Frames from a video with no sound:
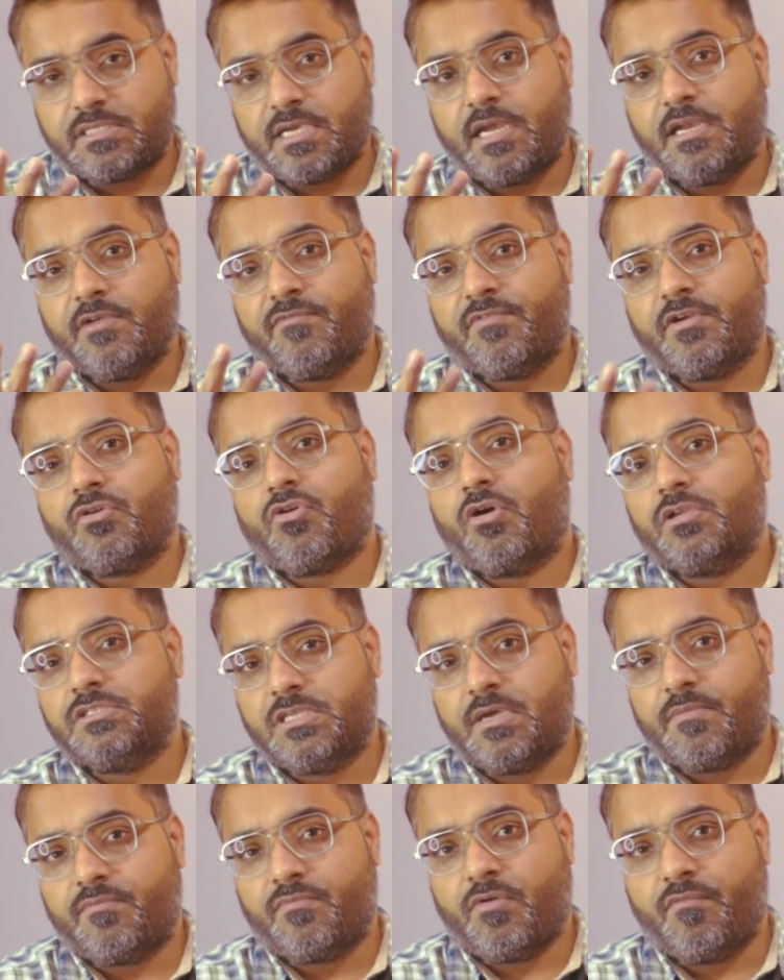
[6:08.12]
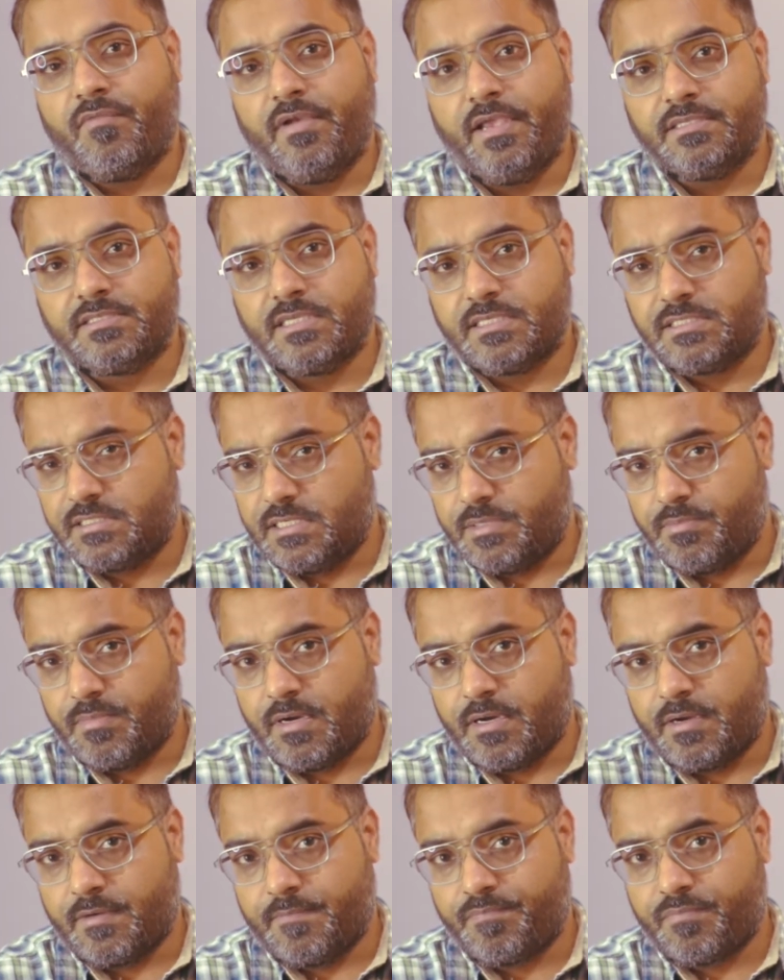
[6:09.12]
different concept of Lean Six
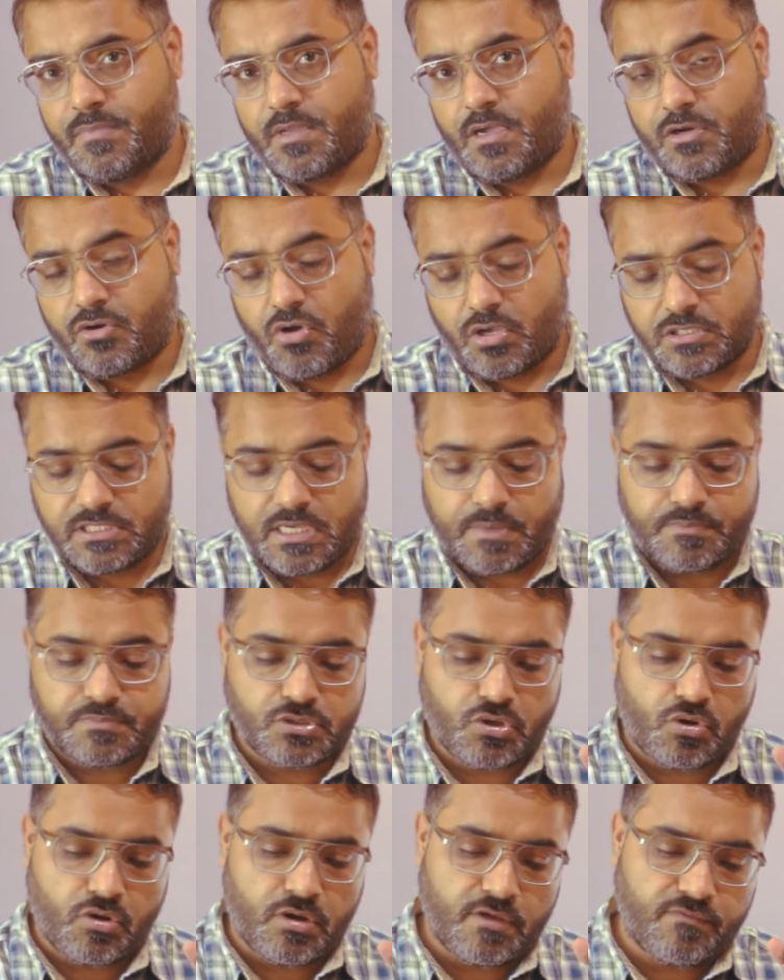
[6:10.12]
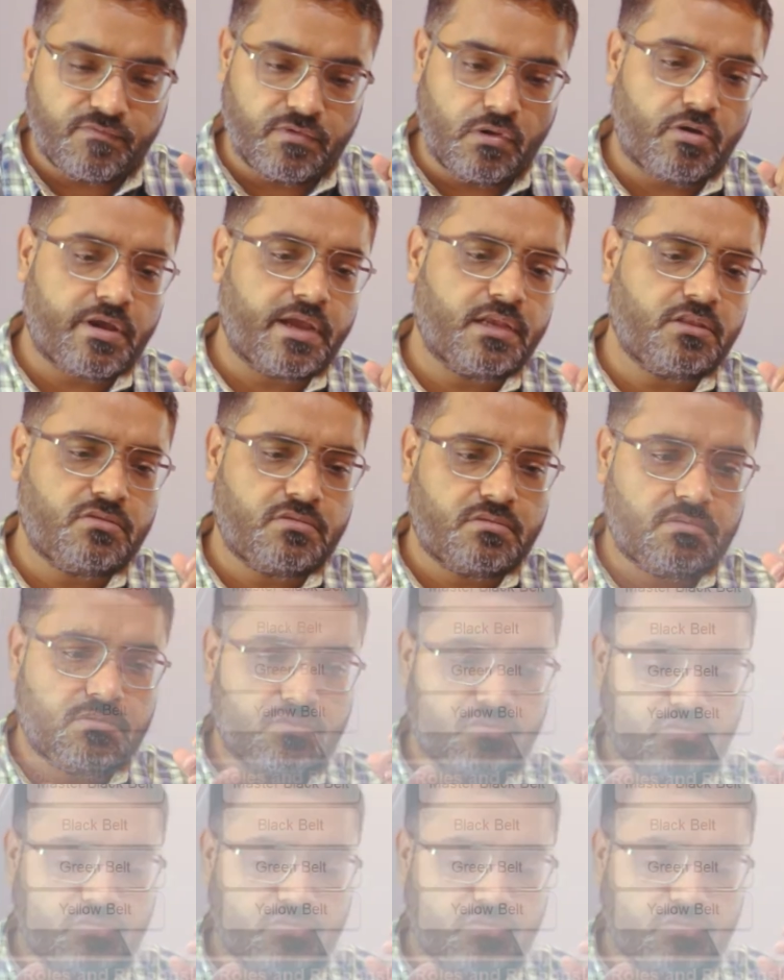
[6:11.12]
Sigma concept. So if you look into